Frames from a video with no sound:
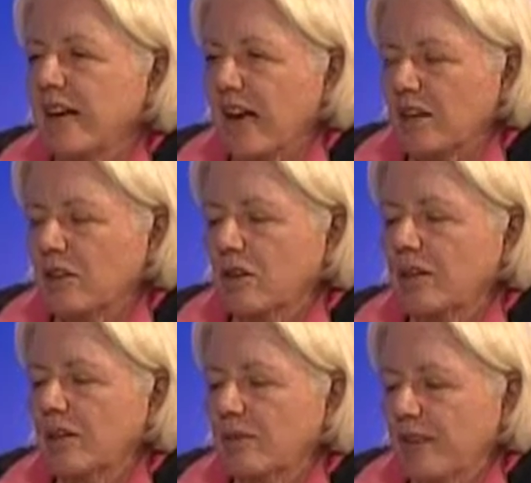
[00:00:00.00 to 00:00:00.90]

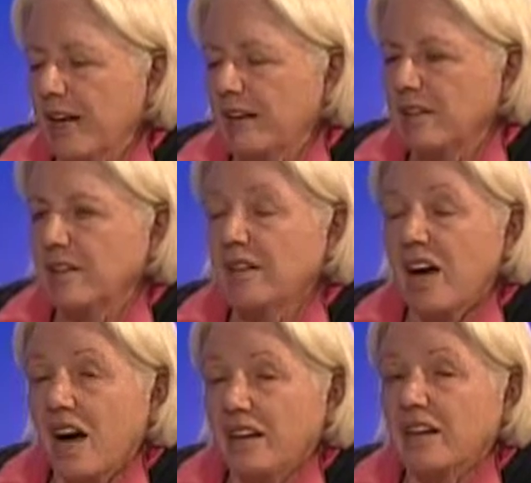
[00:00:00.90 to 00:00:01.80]
Catholic event,
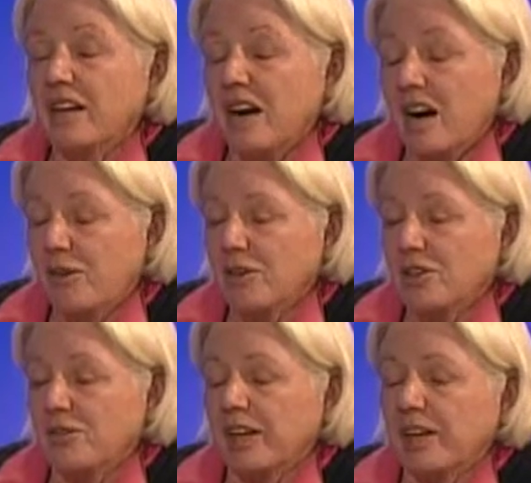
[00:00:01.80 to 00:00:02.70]
not an
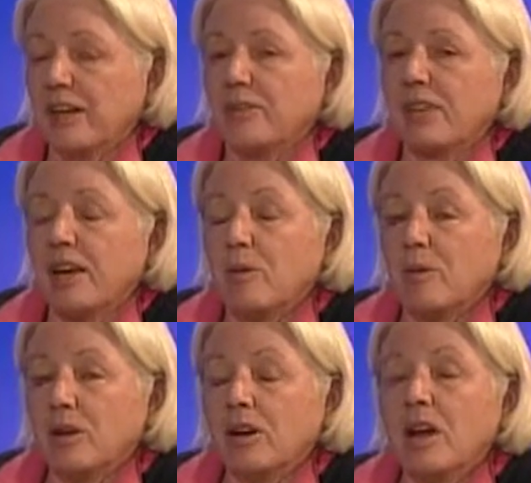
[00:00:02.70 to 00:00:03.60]
Irish event. Correct. If they
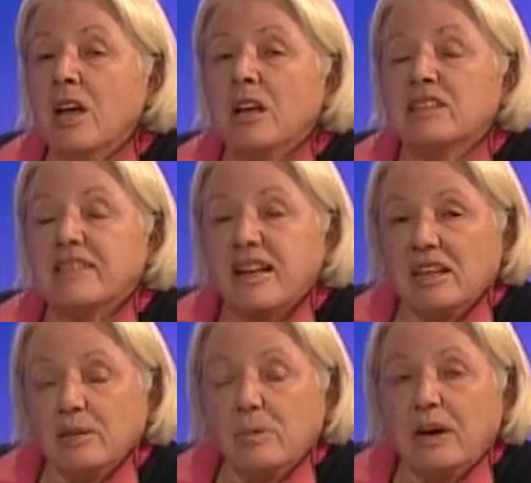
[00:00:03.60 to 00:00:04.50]
were
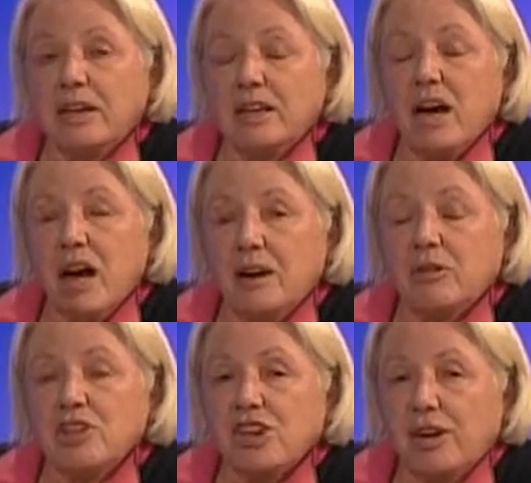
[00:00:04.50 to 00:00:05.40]
celebrating
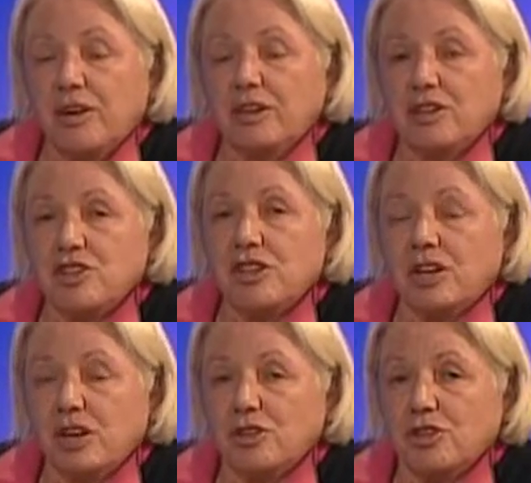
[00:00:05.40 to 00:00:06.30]
Irish heritage and
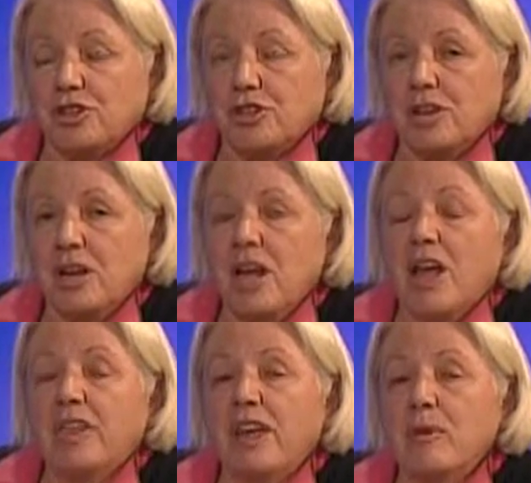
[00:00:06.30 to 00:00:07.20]
culture
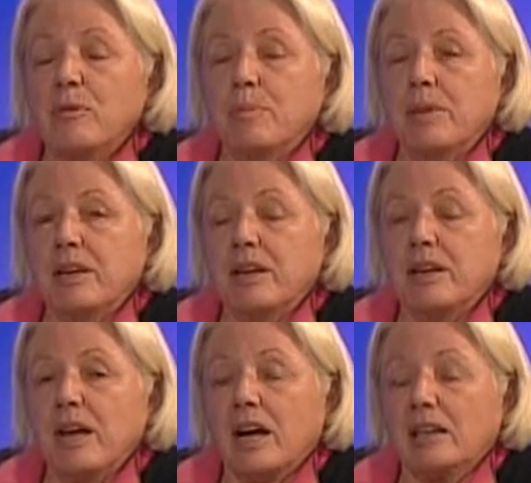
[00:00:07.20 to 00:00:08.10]
they would
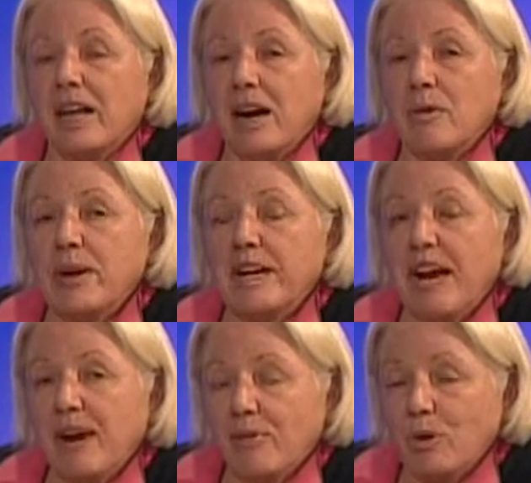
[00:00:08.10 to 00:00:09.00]
be allowing
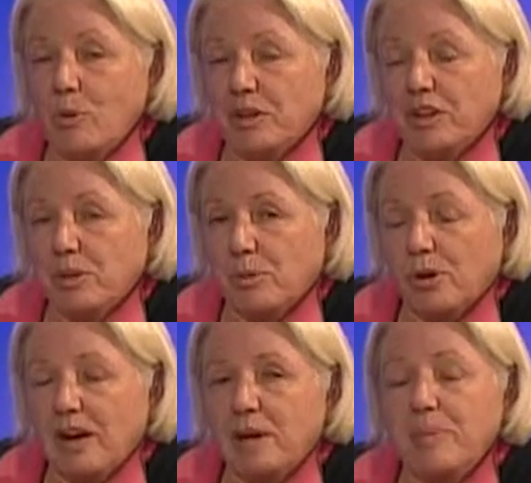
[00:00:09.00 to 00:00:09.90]
everyone in the
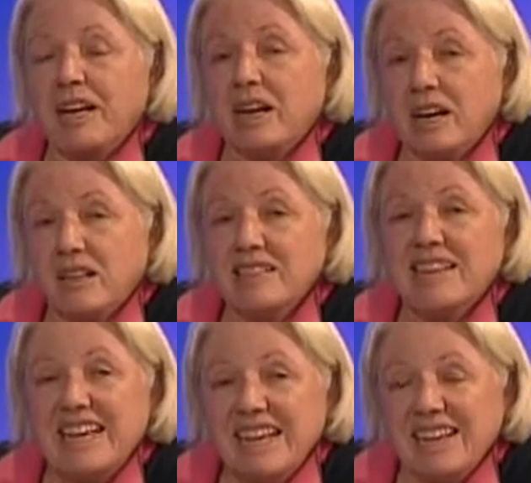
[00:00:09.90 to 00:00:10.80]
parade
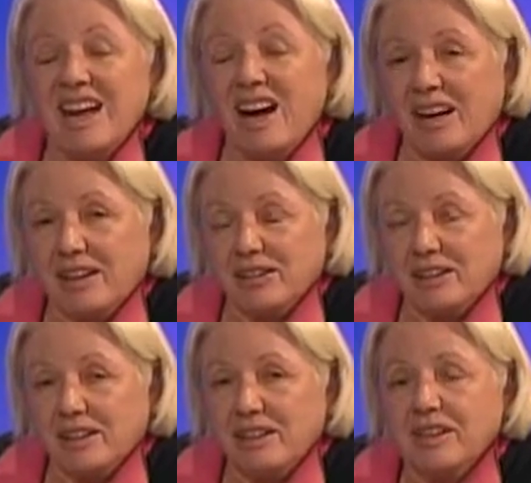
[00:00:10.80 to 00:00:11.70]
because in
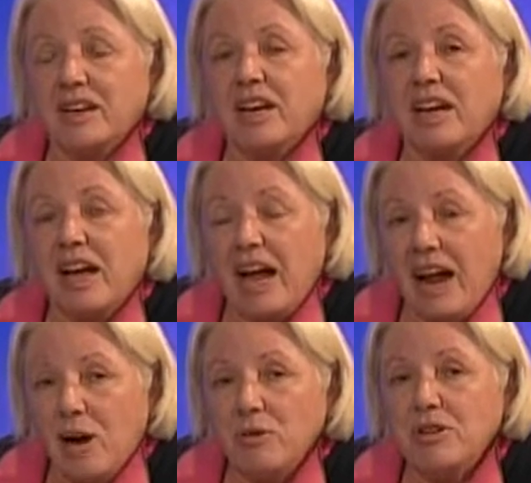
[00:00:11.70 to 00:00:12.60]
Ireland,
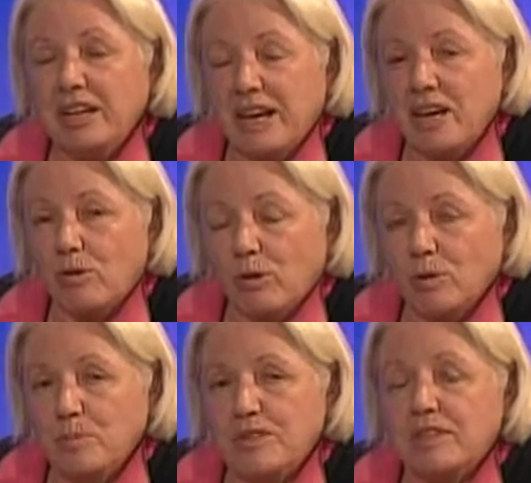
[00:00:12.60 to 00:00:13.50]
out gay
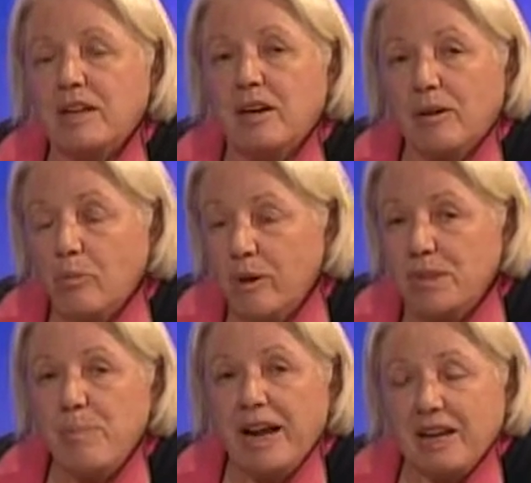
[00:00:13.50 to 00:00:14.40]
groups
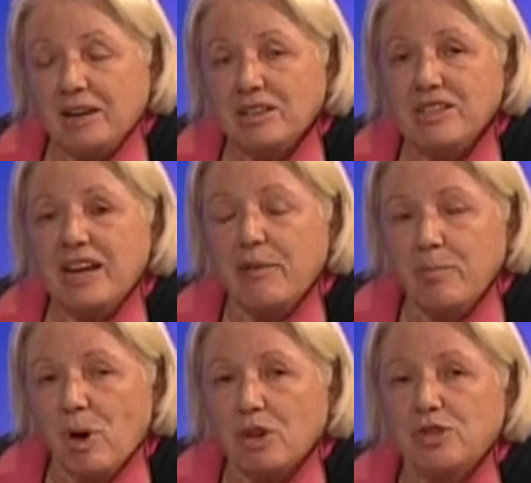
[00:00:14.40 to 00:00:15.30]
with banners have
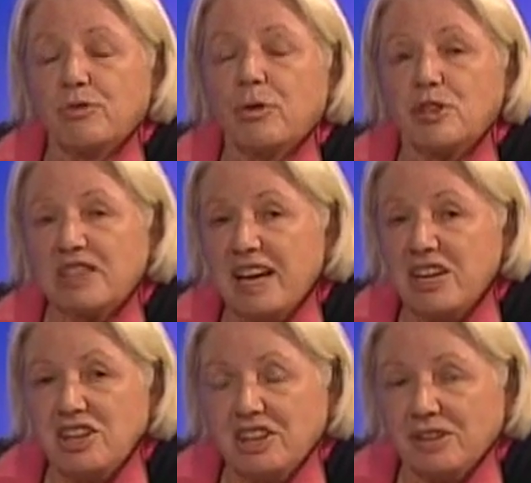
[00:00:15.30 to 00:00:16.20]
marched for
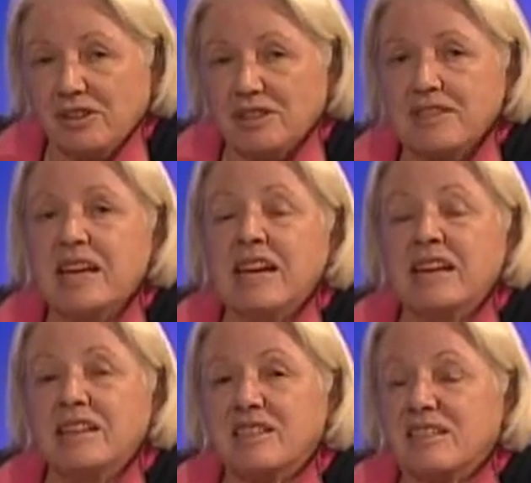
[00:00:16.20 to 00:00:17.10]
10 years
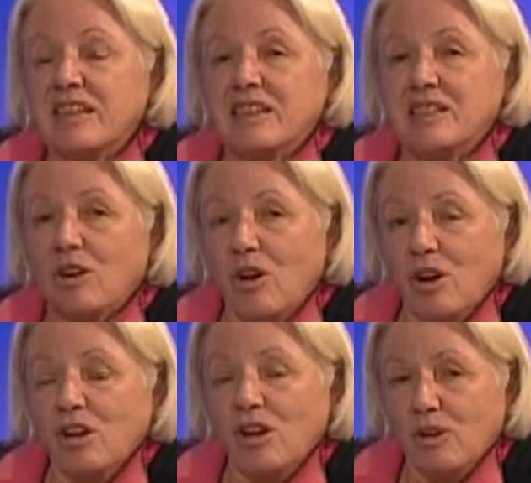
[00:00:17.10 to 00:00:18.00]
in well, cities
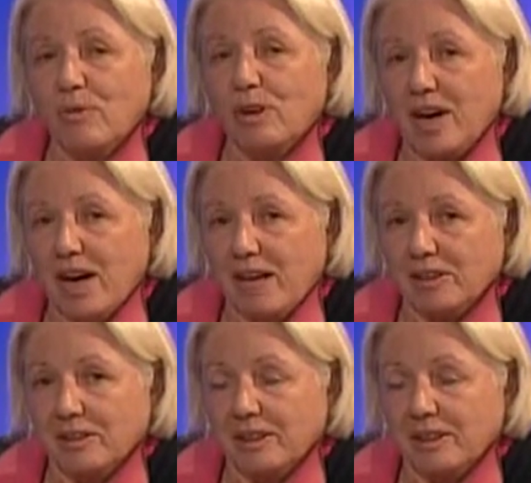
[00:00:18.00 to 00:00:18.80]
all over Ireland.